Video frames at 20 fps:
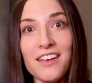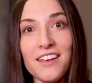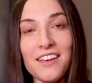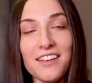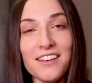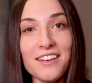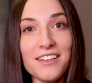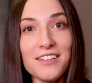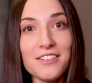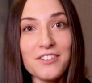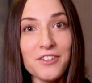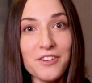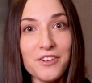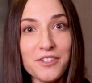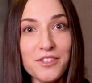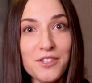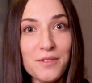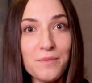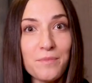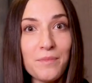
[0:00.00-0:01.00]
And it
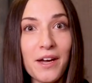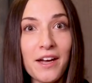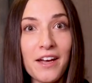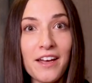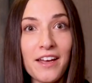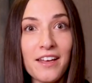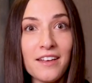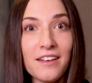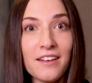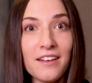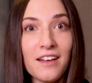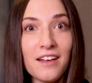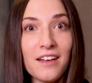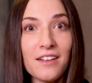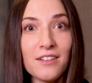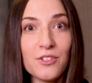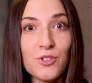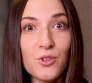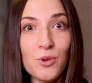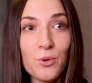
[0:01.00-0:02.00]
starts by
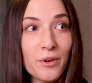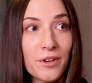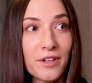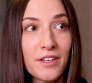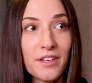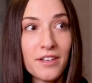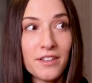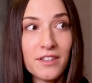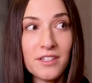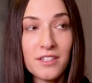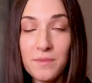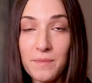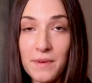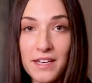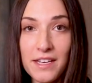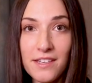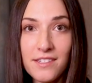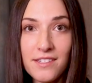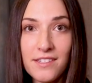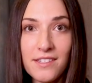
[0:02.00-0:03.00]
uh, touring the
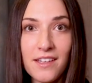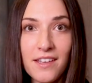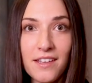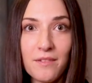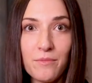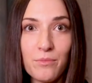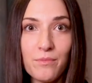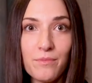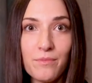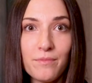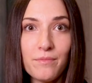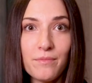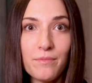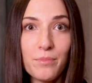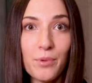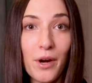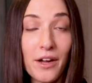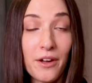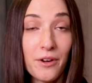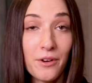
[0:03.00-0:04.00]
space and
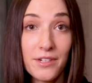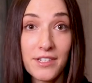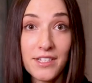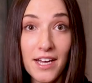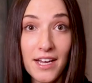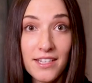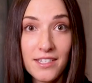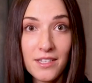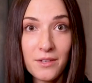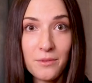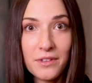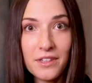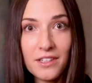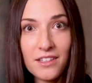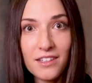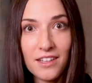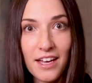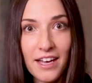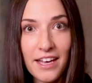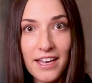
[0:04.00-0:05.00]
prioritizing with
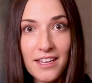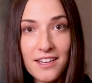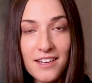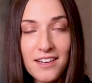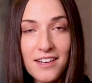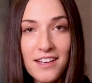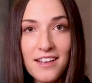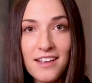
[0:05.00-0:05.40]
the client.